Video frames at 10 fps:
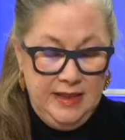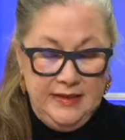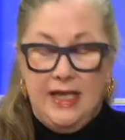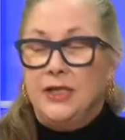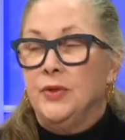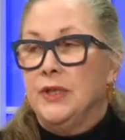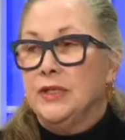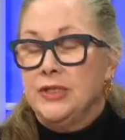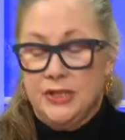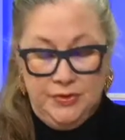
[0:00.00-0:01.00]
that you
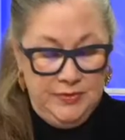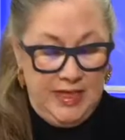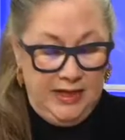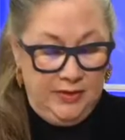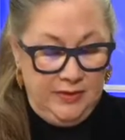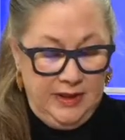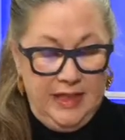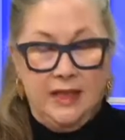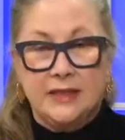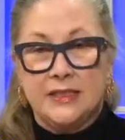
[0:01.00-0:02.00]
can do now
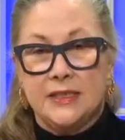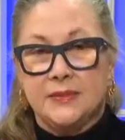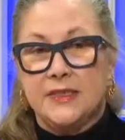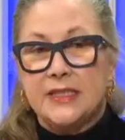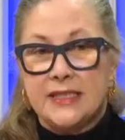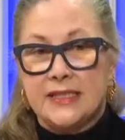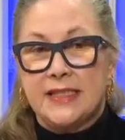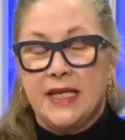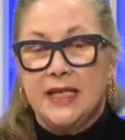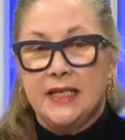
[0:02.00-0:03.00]
to
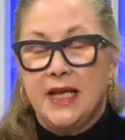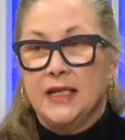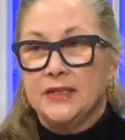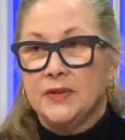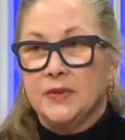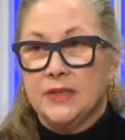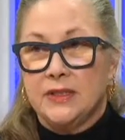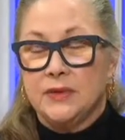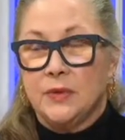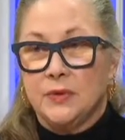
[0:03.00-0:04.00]
stay connected with
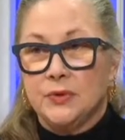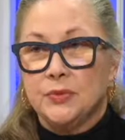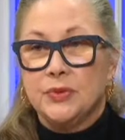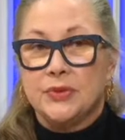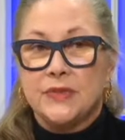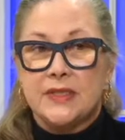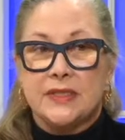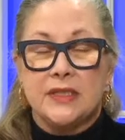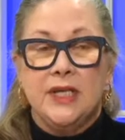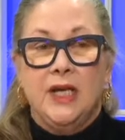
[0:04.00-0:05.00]
an older
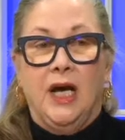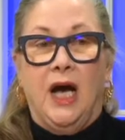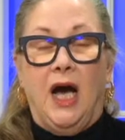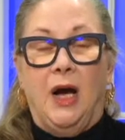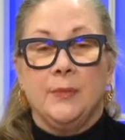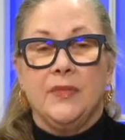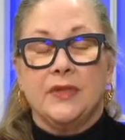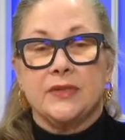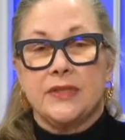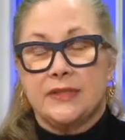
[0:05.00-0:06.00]
person.
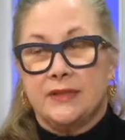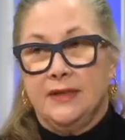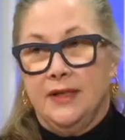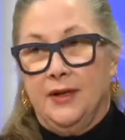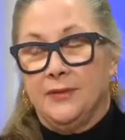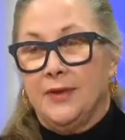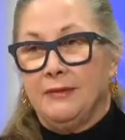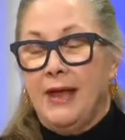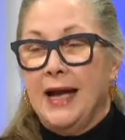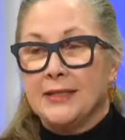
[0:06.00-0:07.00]
There's,
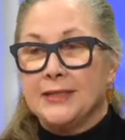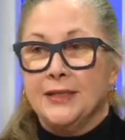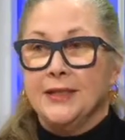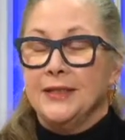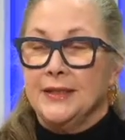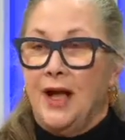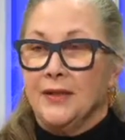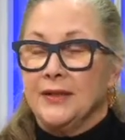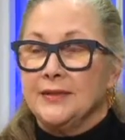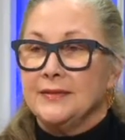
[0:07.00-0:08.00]
Alexa and
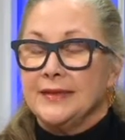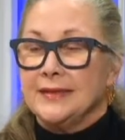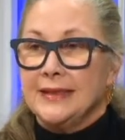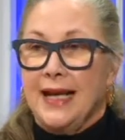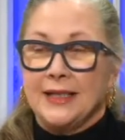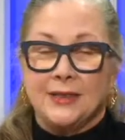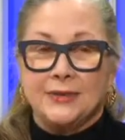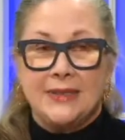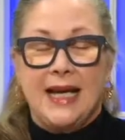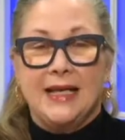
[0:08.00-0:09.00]
all the
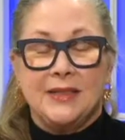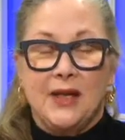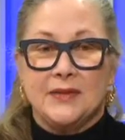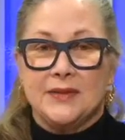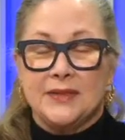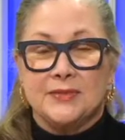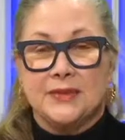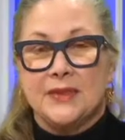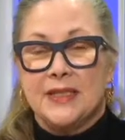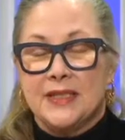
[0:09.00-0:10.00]
Echo Dot and all the
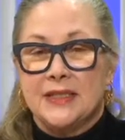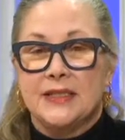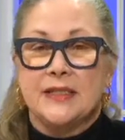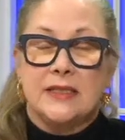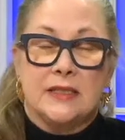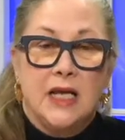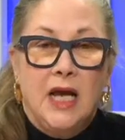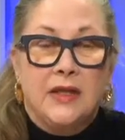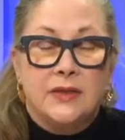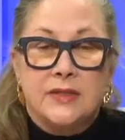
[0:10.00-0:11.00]
different things, and
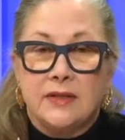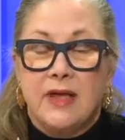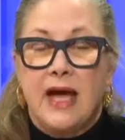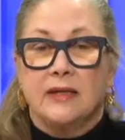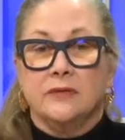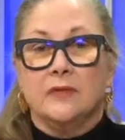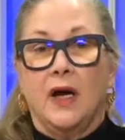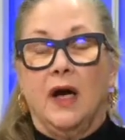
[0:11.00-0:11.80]
there's a lot of